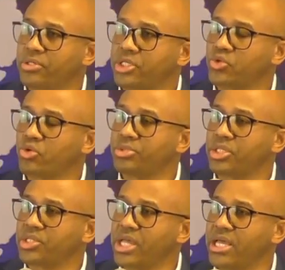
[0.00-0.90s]
The
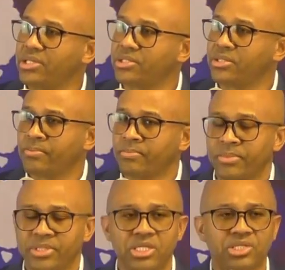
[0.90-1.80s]
scripture says,
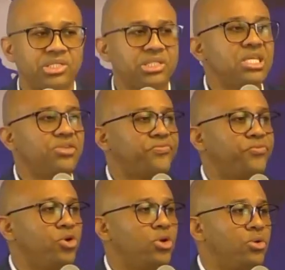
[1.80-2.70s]

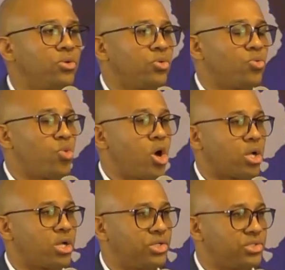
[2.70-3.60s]
deceitful
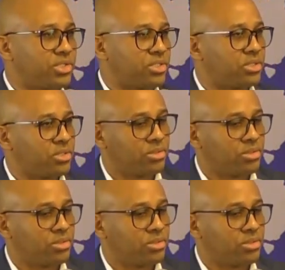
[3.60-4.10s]
workers.